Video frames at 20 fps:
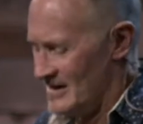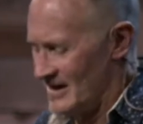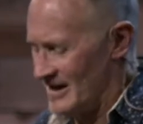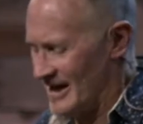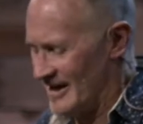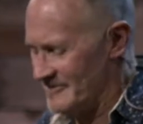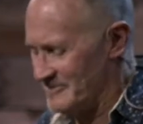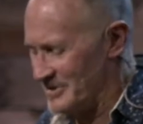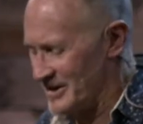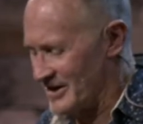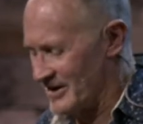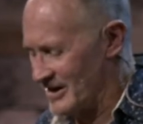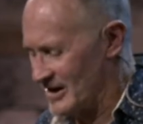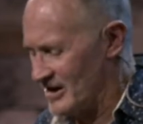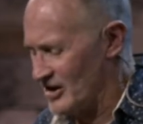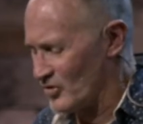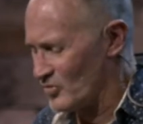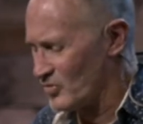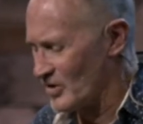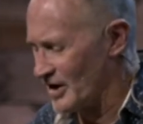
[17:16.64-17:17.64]
I've been
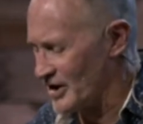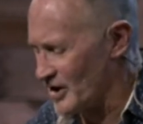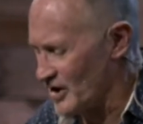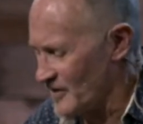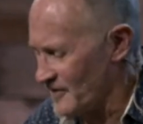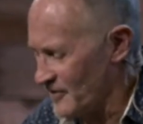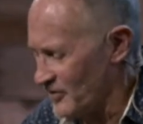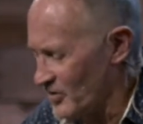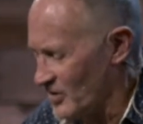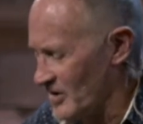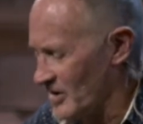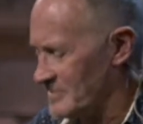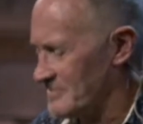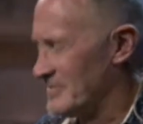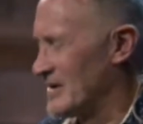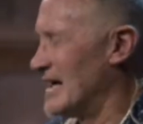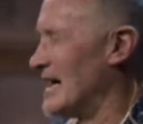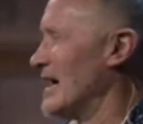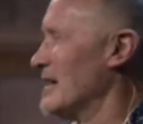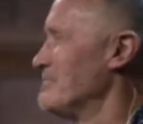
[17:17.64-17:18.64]
a runner for
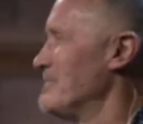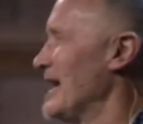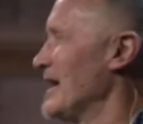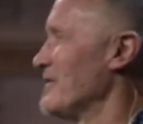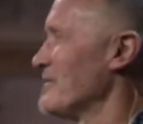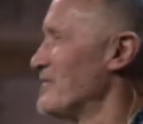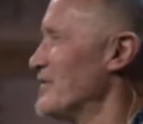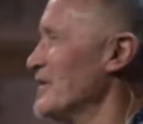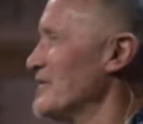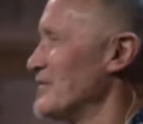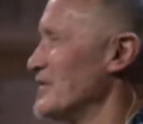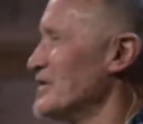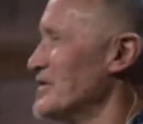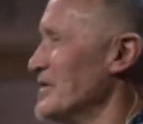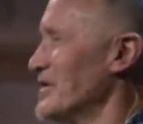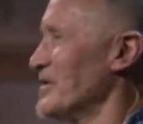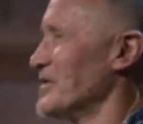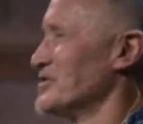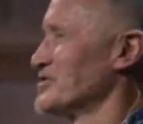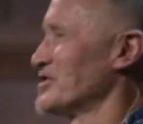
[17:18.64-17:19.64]
about 50
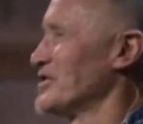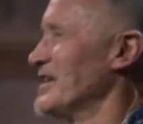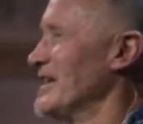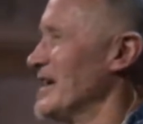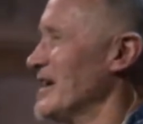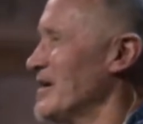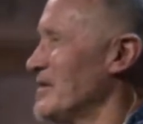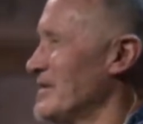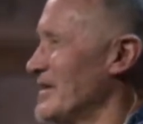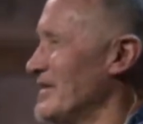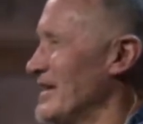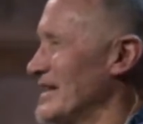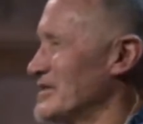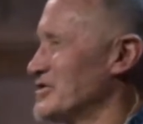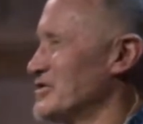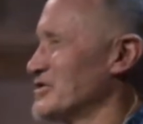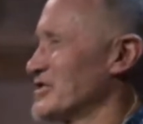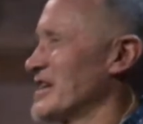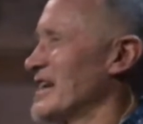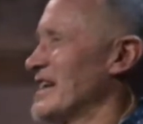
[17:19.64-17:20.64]
years now, and that
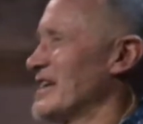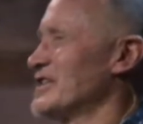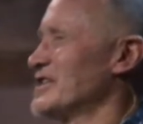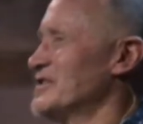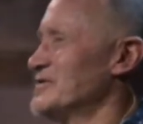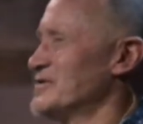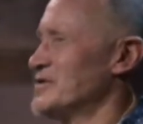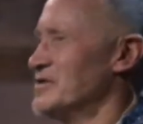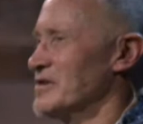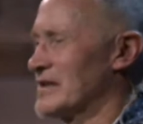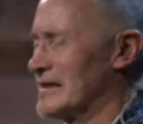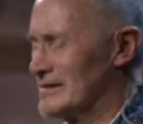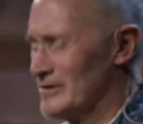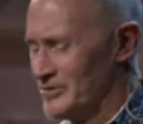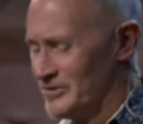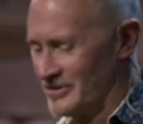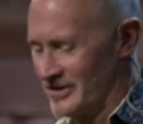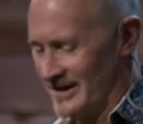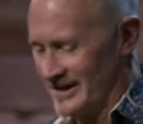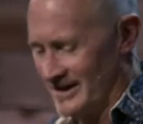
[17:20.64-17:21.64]
just kind of gives you a
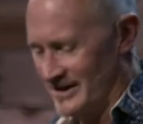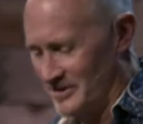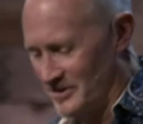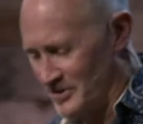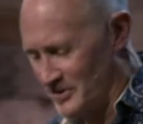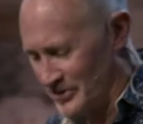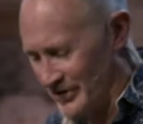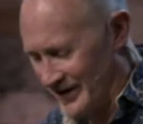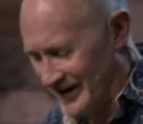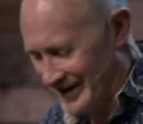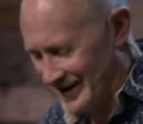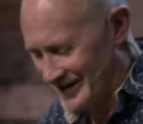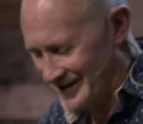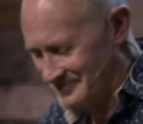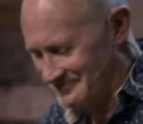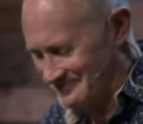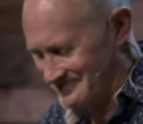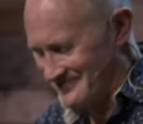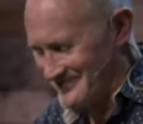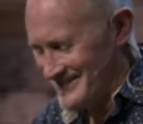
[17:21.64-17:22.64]
clue to how old I
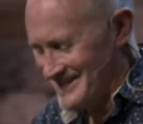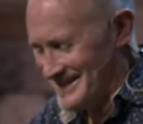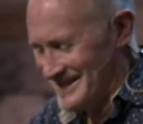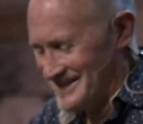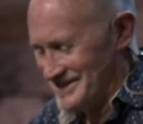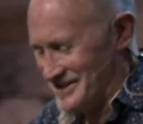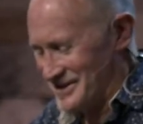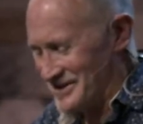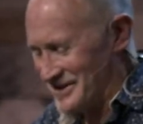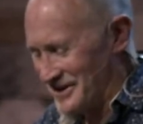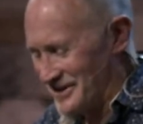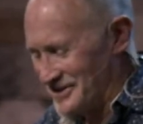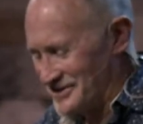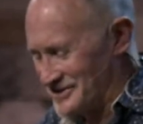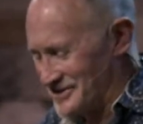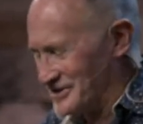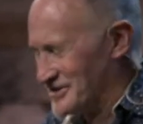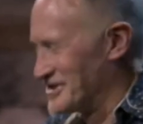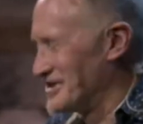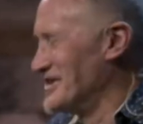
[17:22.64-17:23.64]
am. Started
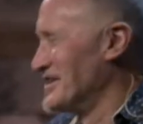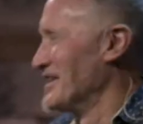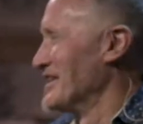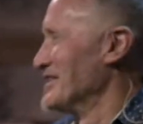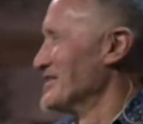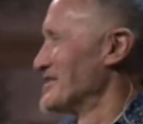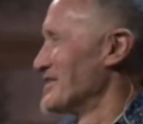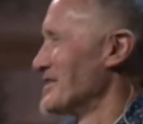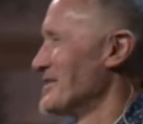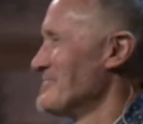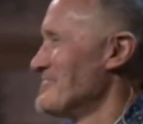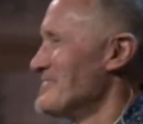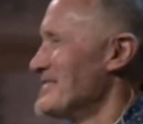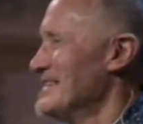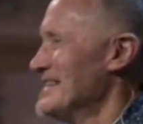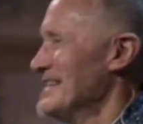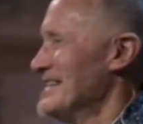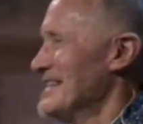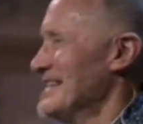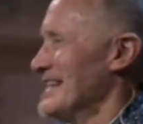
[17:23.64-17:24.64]
as a teenager.
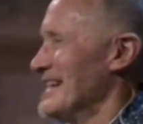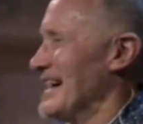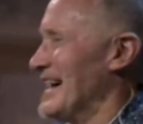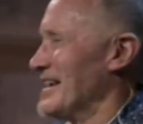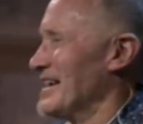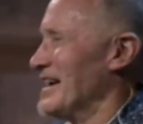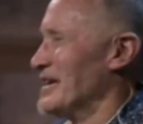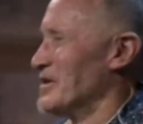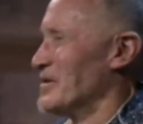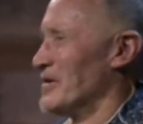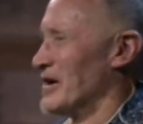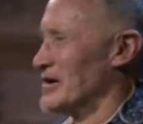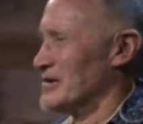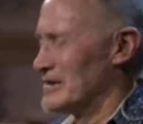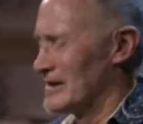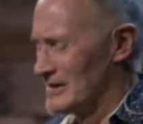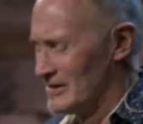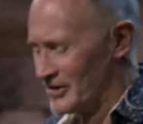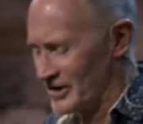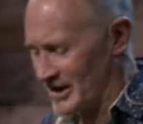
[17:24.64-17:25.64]
I know I
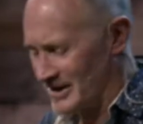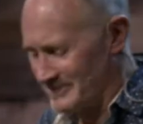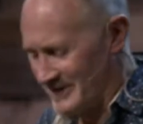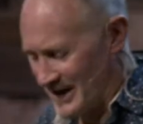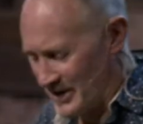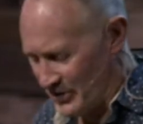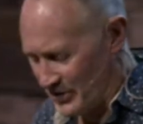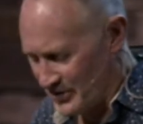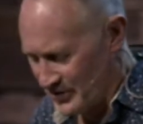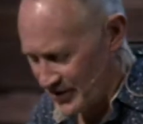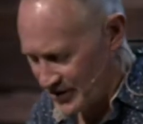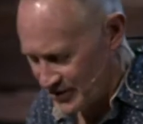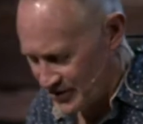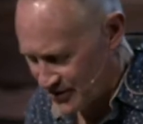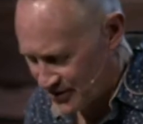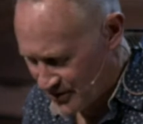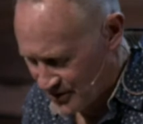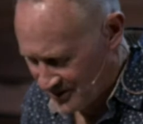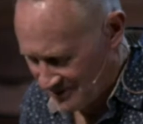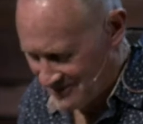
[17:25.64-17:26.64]
only look about
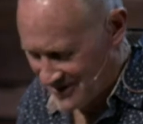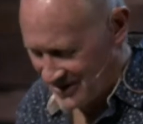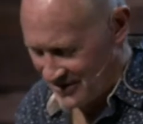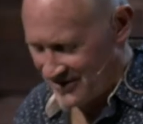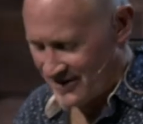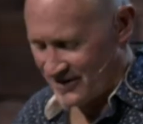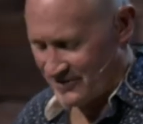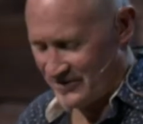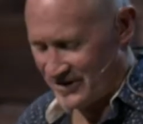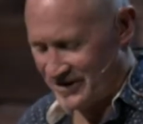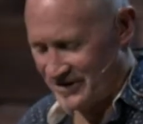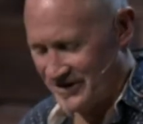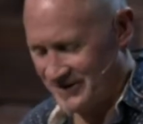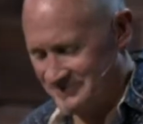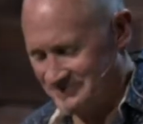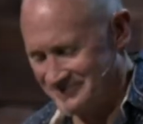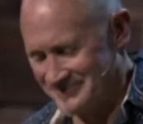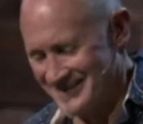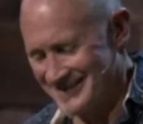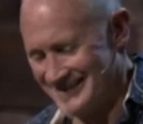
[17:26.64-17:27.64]
32, but there we go.
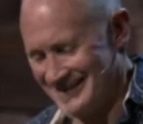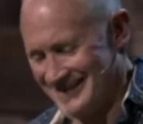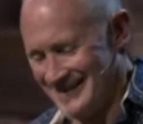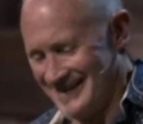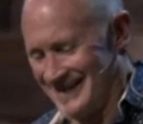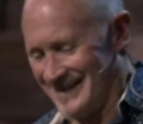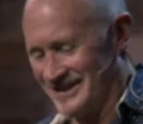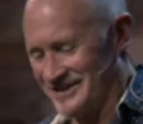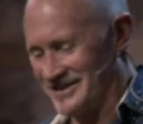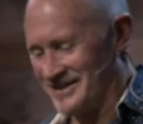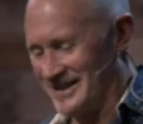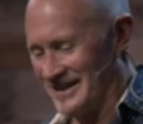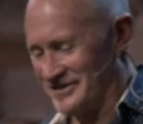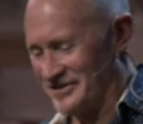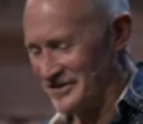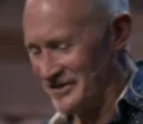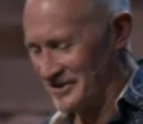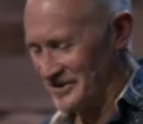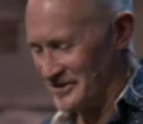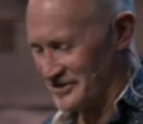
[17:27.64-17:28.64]
It's not
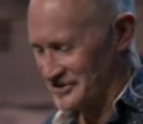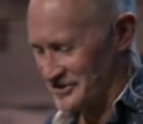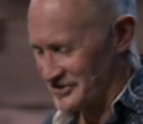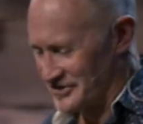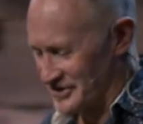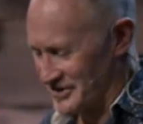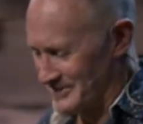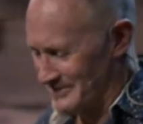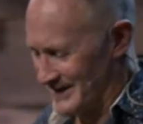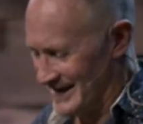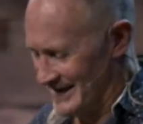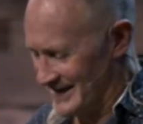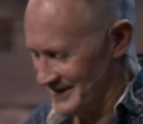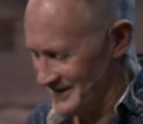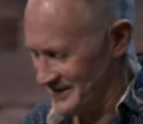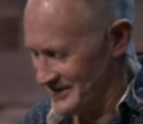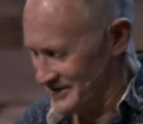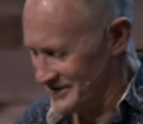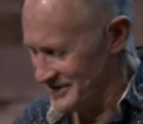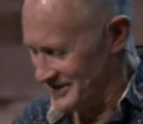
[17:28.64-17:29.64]
the years, it's the
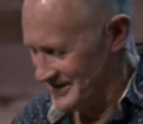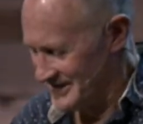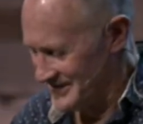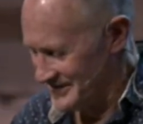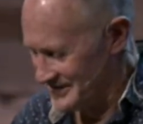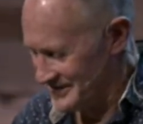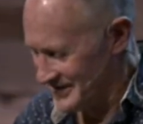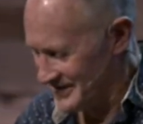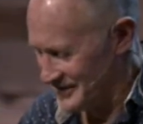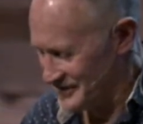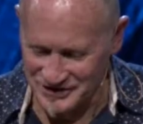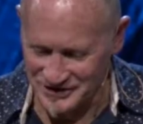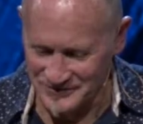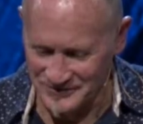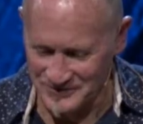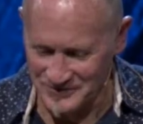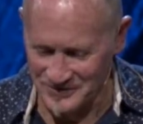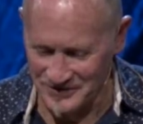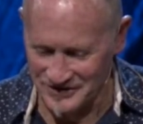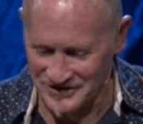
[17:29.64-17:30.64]
mileage, as
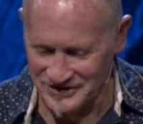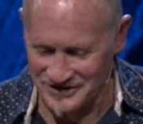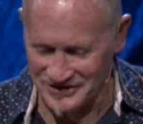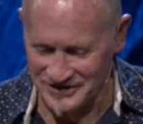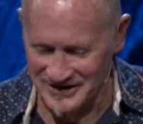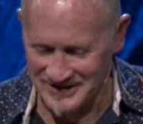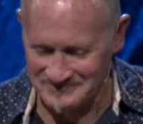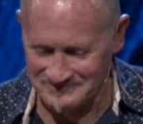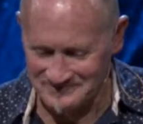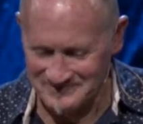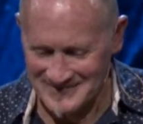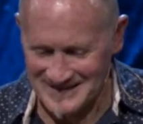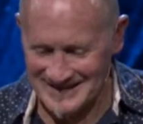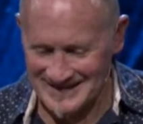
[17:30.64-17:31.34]
Harrison Ford said.